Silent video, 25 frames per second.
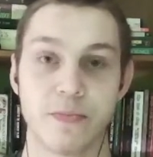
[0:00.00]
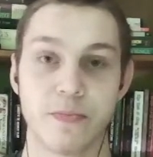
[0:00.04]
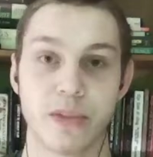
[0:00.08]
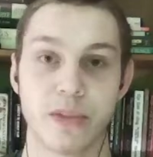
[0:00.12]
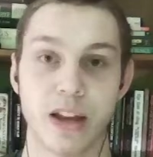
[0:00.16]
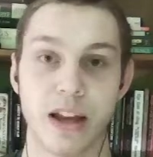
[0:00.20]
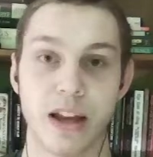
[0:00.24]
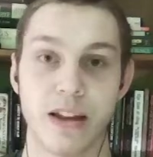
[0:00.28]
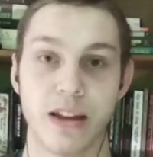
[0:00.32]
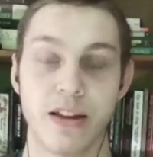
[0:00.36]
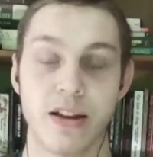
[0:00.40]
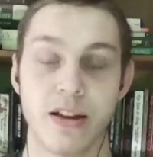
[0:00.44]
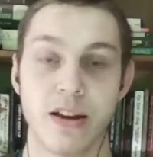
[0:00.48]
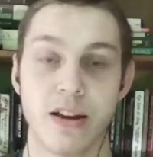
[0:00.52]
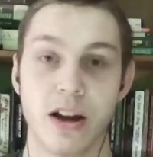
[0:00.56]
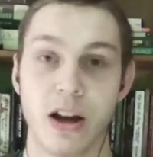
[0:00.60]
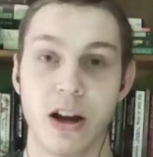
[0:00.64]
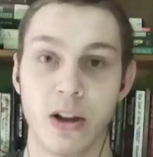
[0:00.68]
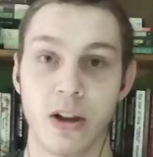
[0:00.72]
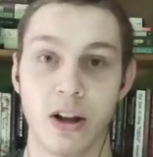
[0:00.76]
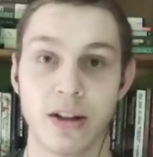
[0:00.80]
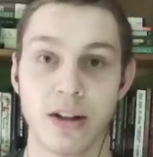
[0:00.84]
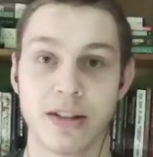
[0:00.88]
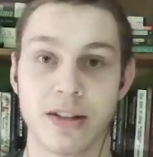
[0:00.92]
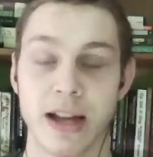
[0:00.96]
Okay, a
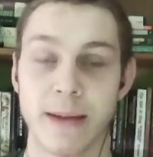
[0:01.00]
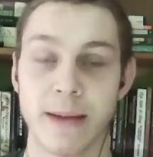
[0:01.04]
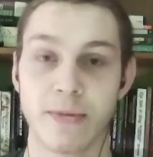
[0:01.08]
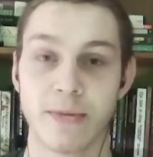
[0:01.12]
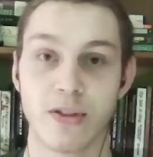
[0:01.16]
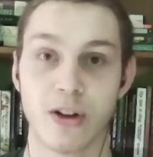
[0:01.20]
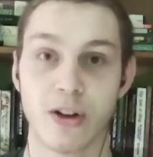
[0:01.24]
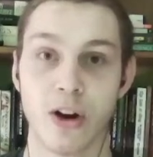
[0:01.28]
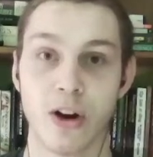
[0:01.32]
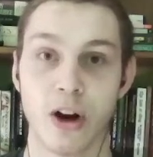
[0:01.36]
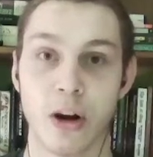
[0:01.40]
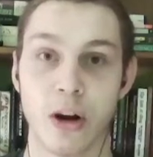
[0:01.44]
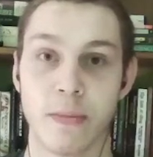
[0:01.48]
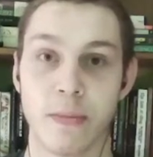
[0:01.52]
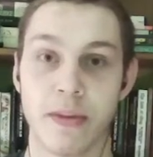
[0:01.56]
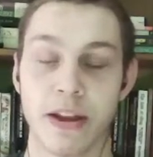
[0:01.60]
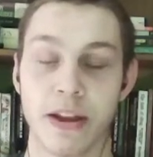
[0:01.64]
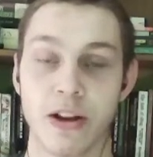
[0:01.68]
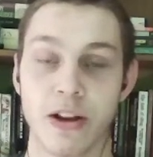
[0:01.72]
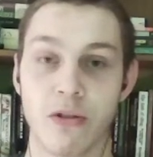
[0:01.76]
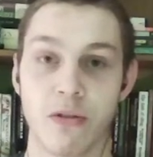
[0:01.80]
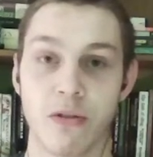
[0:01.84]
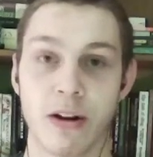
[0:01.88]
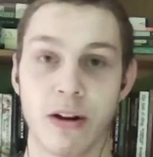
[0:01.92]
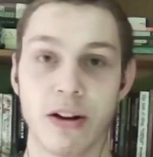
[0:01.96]
lot of times they're armed, they
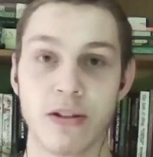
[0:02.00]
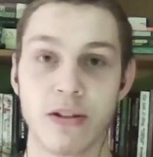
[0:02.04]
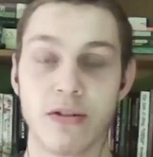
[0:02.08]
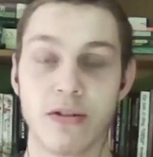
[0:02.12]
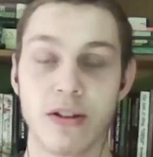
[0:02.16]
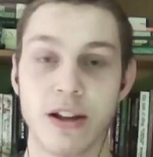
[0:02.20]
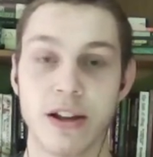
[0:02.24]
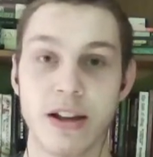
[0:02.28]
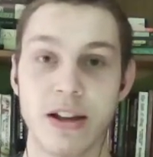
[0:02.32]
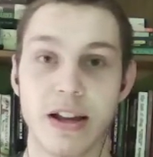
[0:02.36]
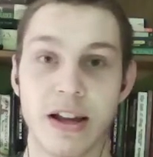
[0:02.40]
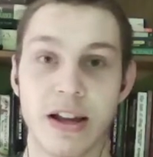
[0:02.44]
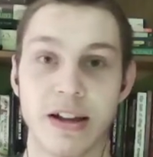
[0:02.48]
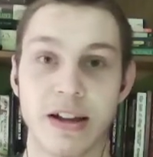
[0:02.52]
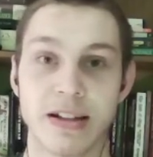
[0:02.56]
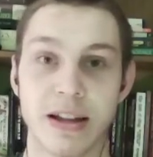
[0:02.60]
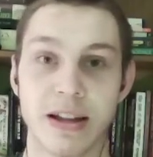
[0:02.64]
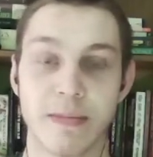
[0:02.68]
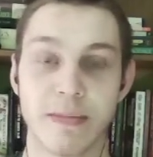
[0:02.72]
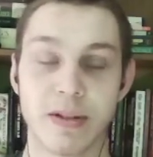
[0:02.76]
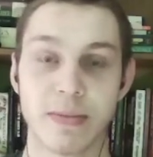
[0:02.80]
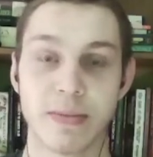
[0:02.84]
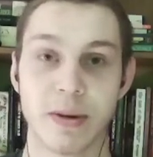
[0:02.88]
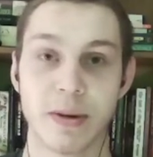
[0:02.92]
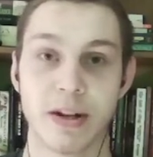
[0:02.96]
don't want to
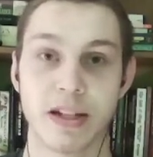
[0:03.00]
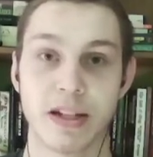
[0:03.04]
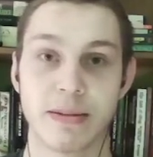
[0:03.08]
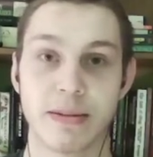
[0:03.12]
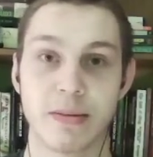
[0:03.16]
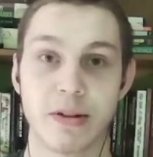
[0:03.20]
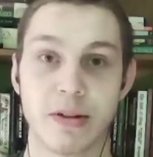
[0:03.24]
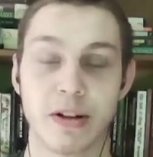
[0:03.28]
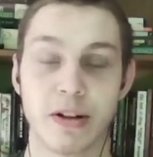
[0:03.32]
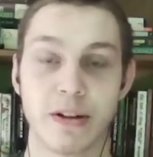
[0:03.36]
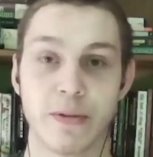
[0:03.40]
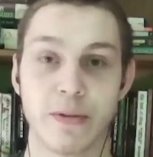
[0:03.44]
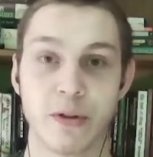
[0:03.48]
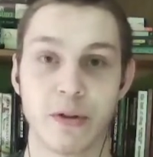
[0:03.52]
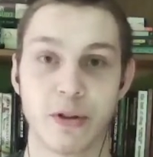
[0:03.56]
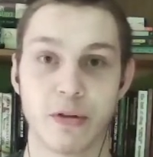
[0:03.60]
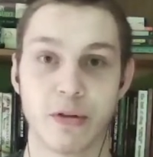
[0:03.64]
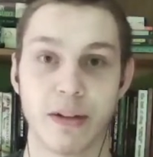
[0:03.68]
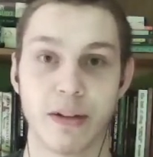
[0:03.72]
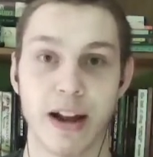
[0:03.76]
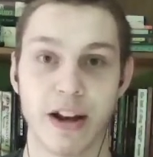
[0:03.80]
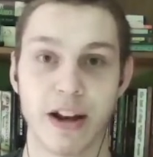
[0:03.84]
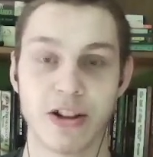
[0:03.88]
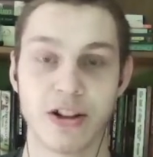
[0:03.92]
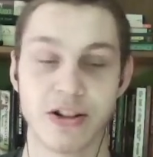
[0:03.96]
accept responsibility for
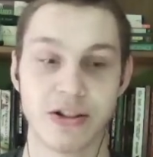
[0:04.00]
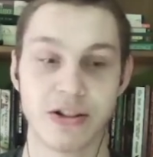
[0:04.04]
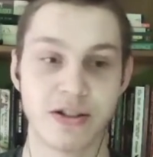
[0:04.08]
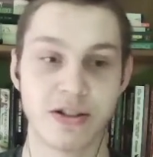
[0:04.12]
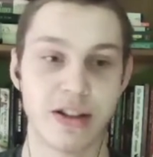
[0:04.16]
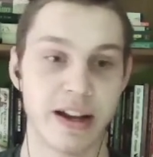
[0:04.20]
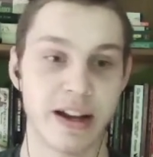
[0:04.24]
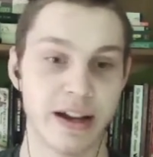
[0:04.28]
their actions.